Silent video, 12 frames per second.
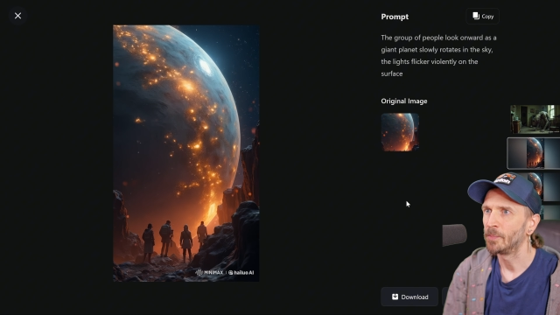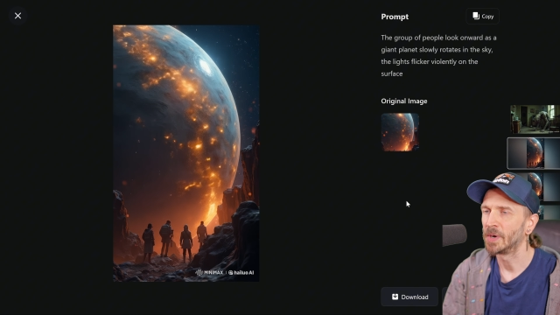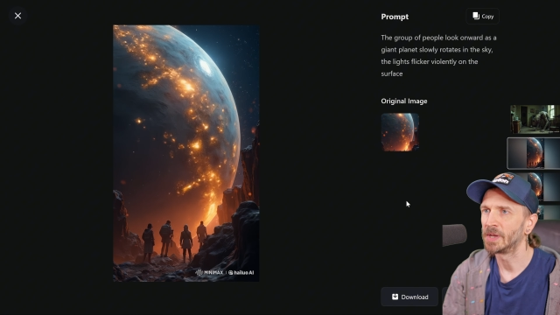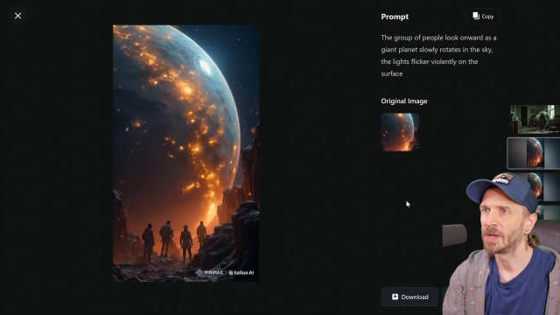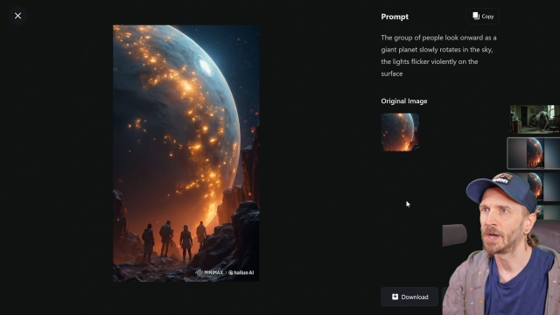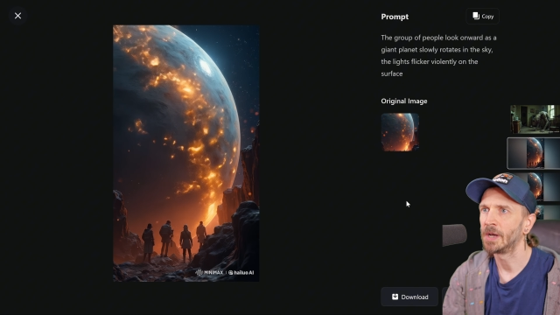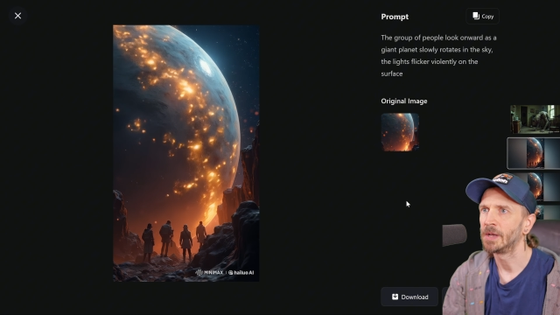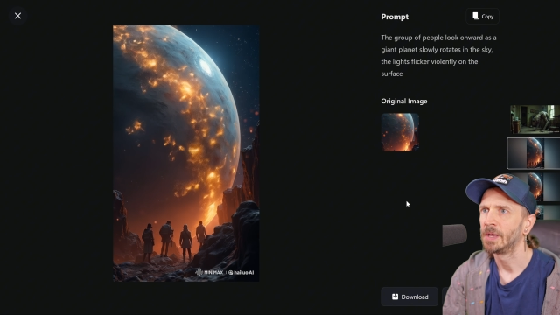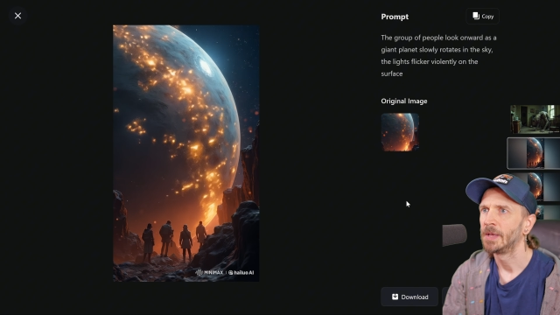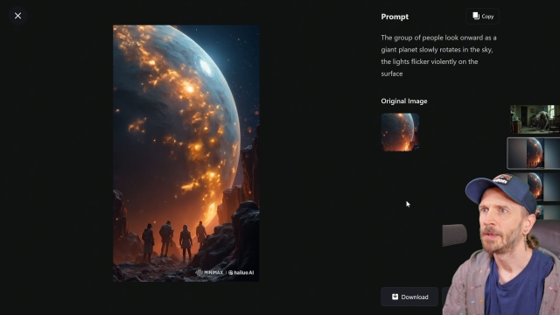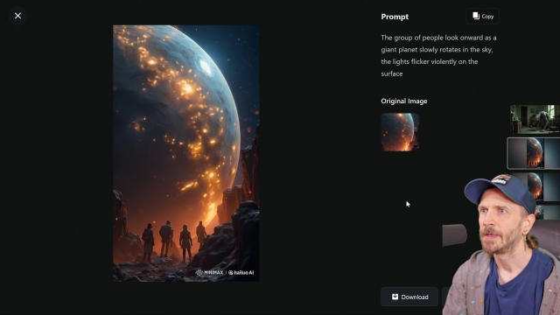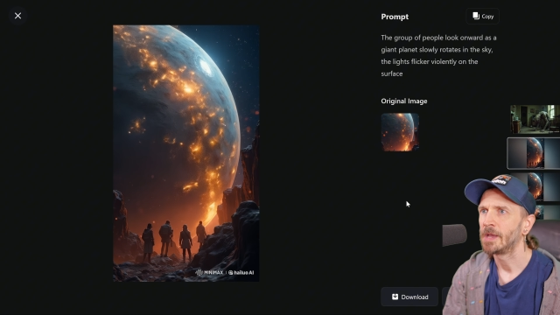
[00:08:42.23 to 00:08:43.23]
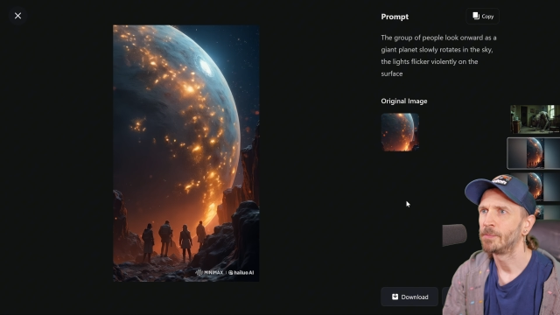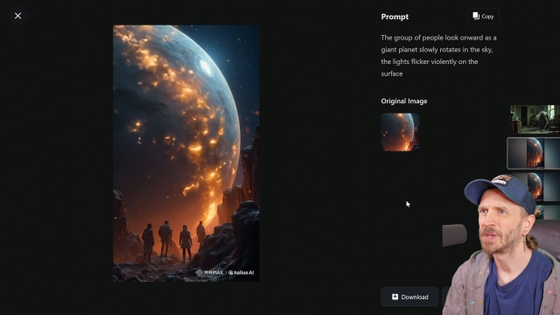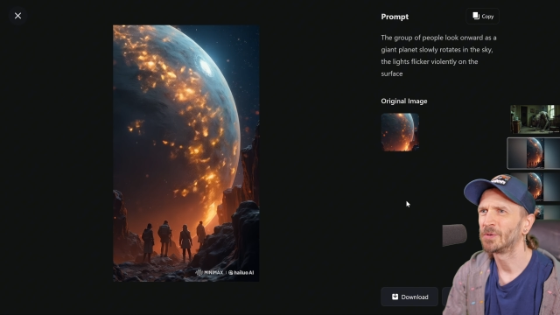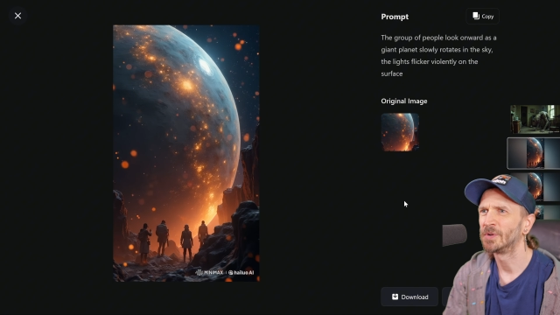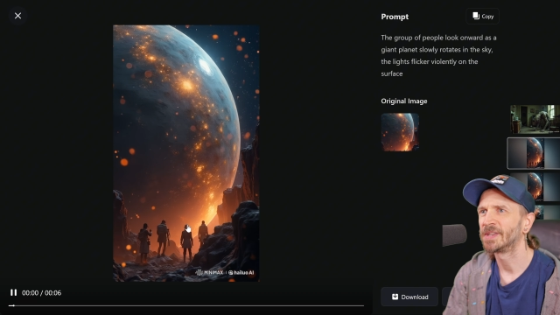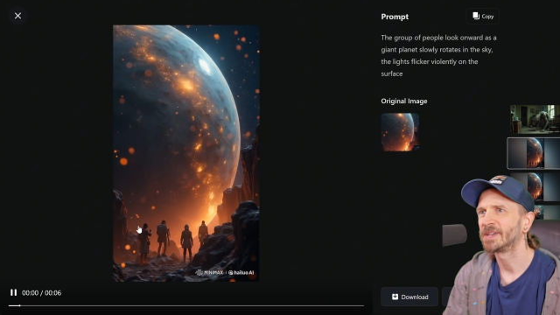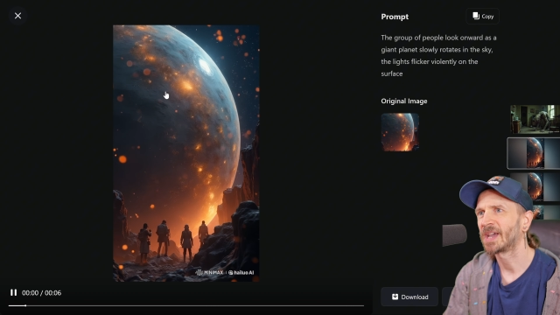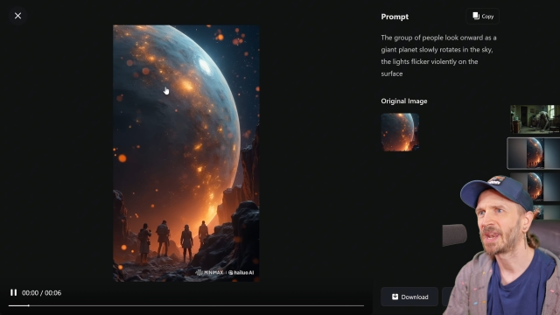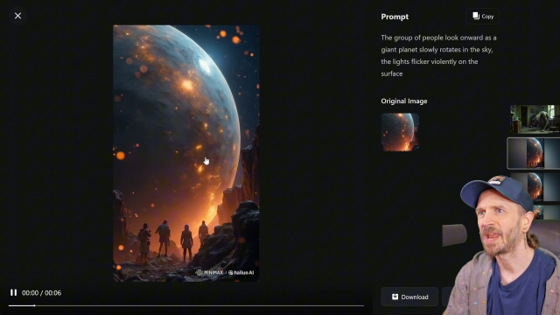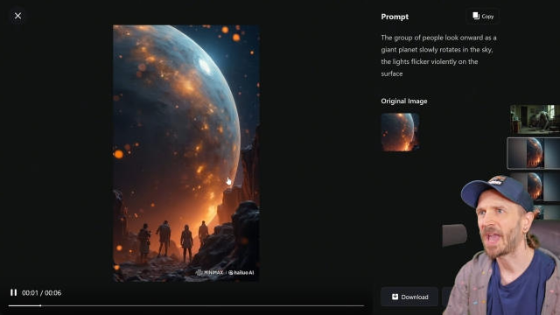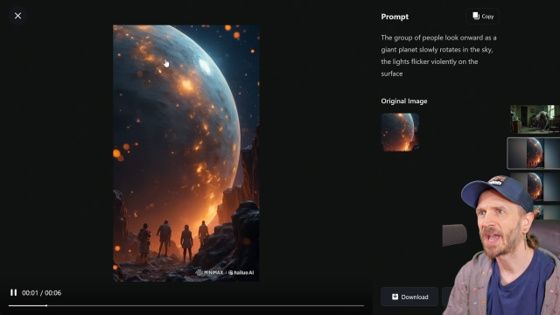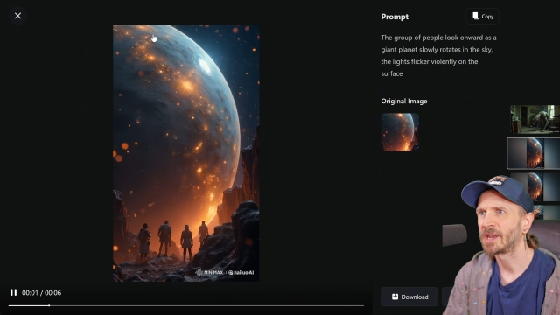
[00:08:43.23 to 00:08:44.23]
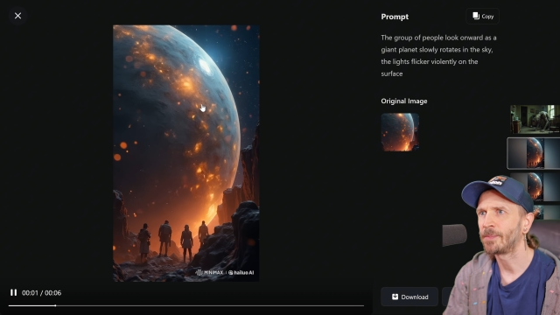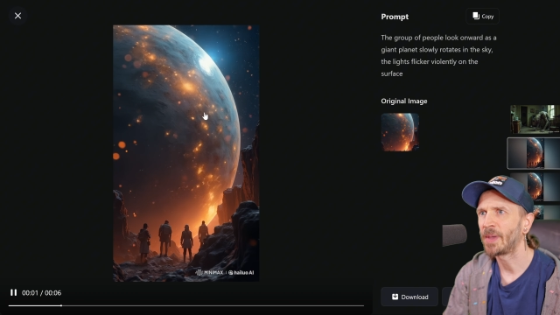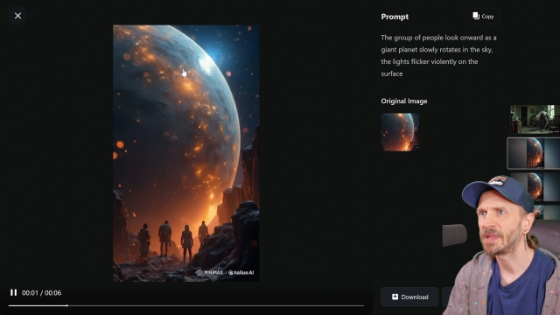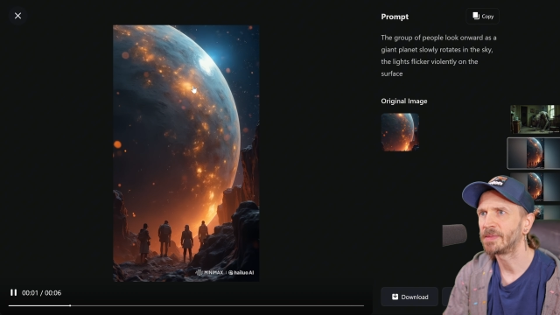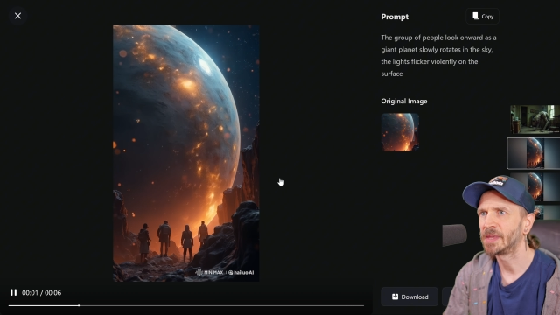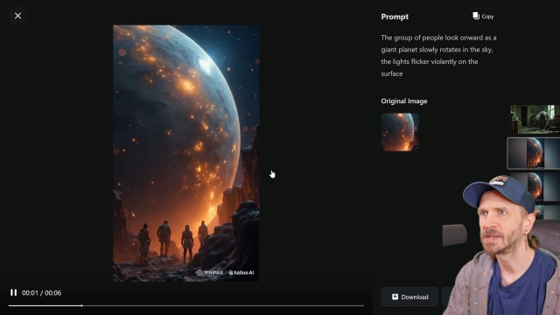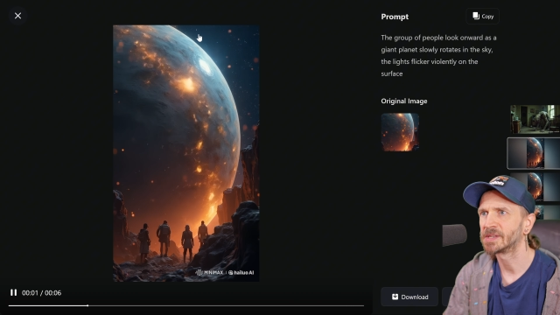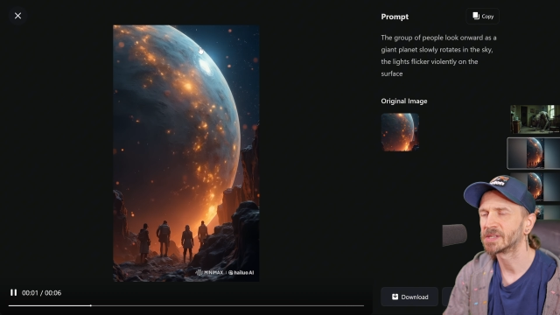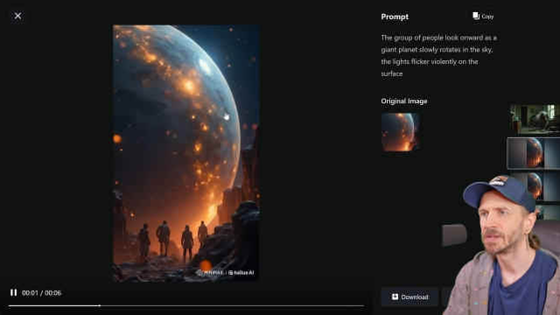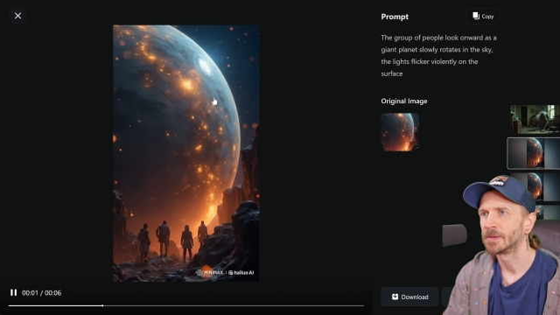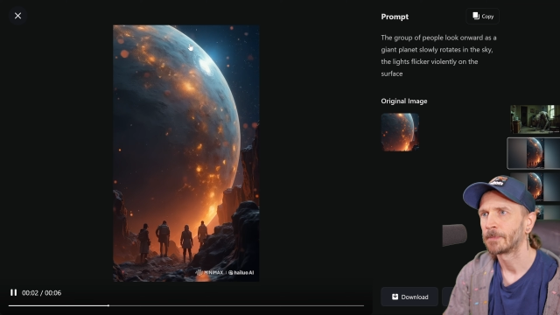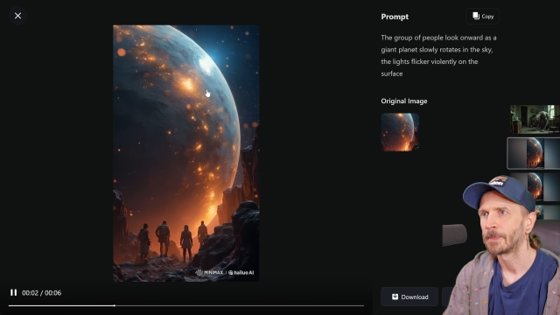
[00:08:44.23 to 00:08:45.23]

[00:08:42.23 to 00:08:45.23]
But it'd be cool to kind of animate this